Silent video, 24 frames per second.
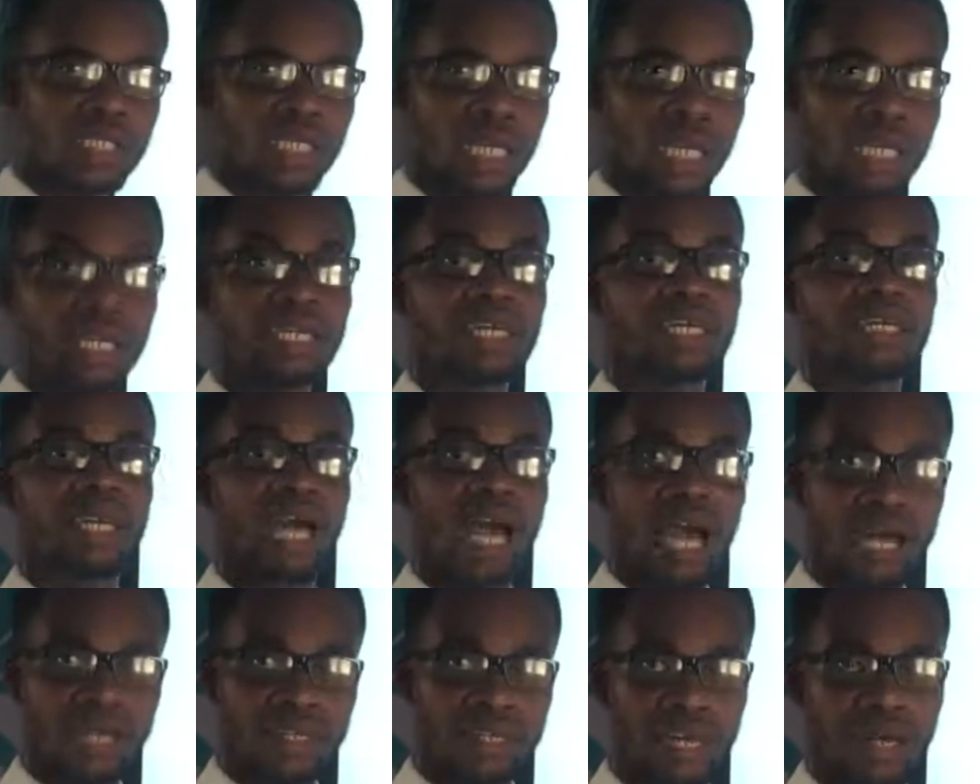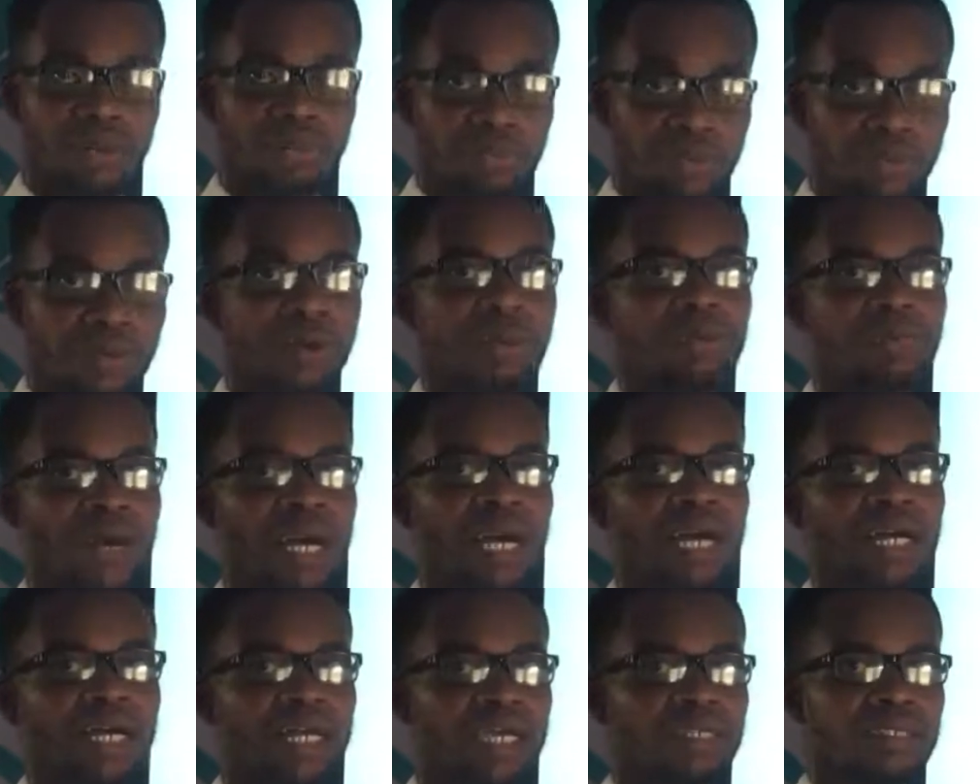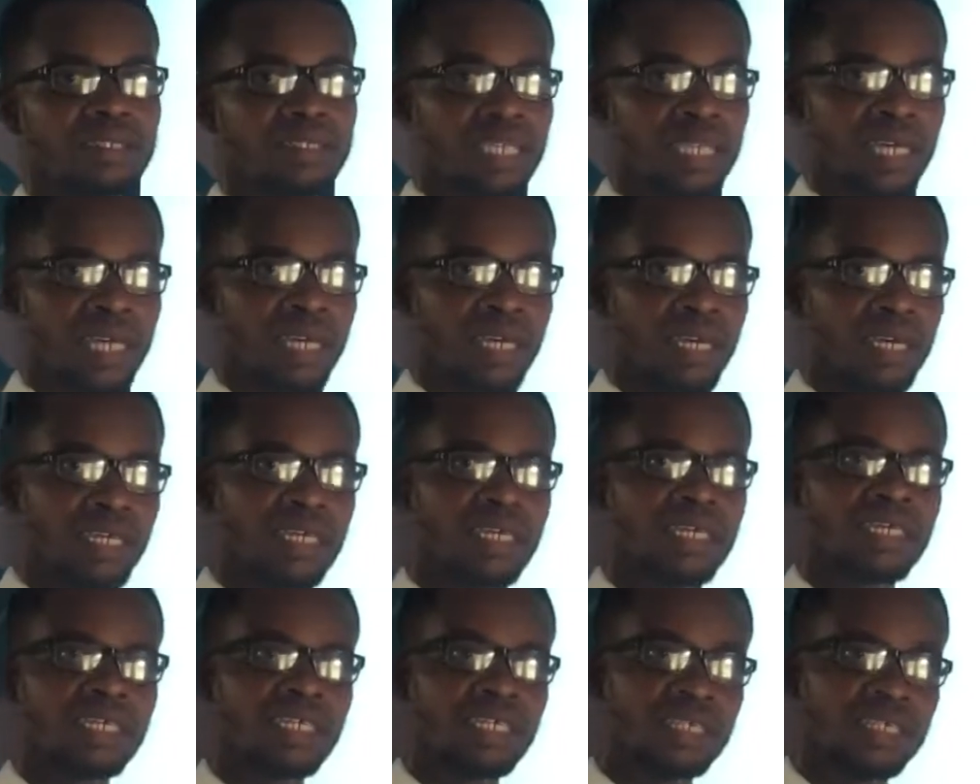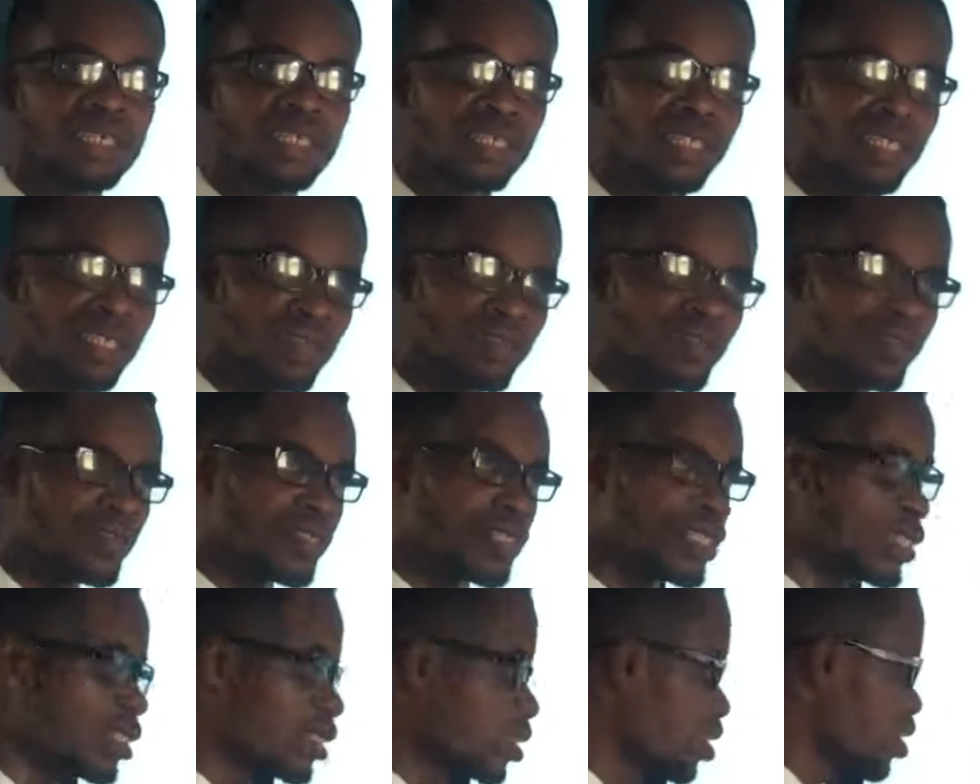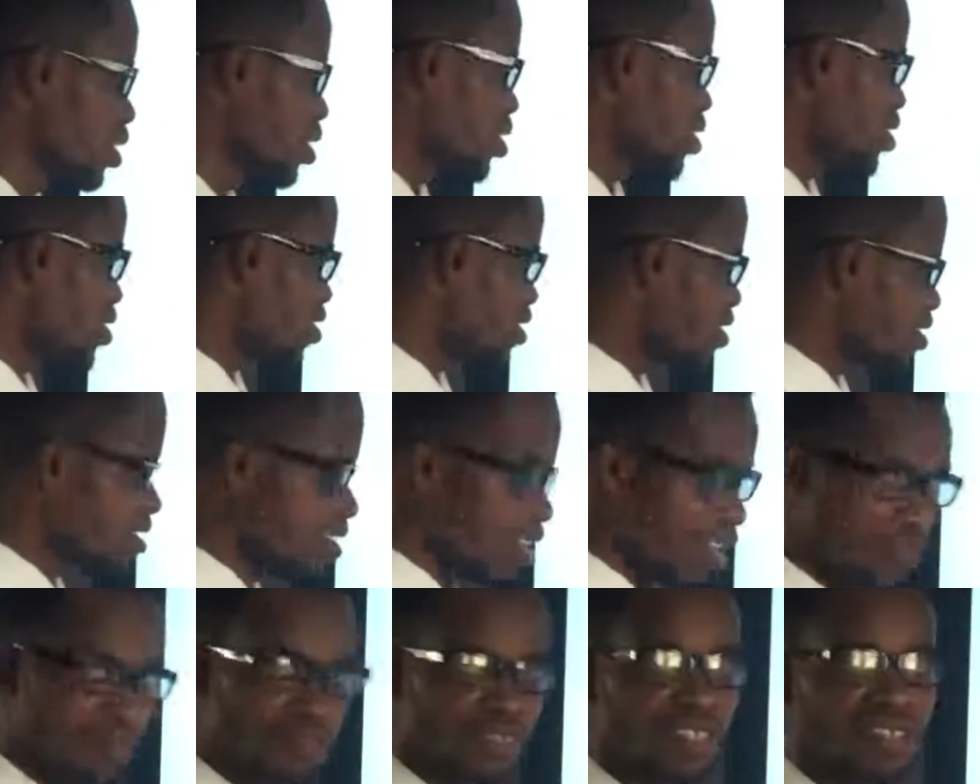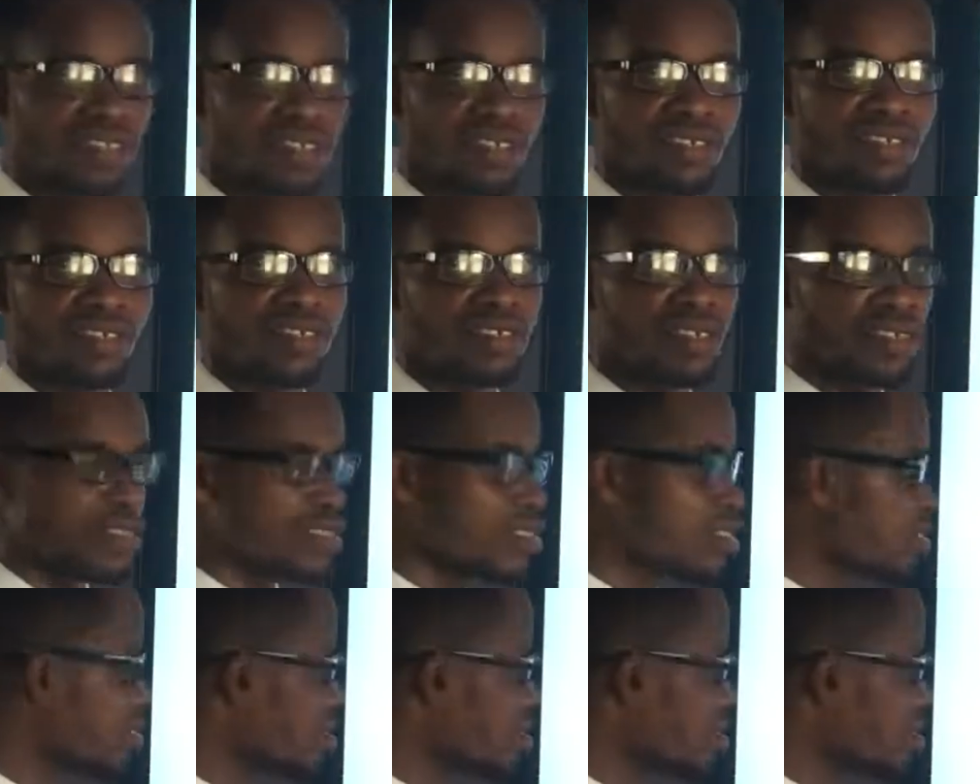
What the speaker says: and then other proper healthcare delivery services.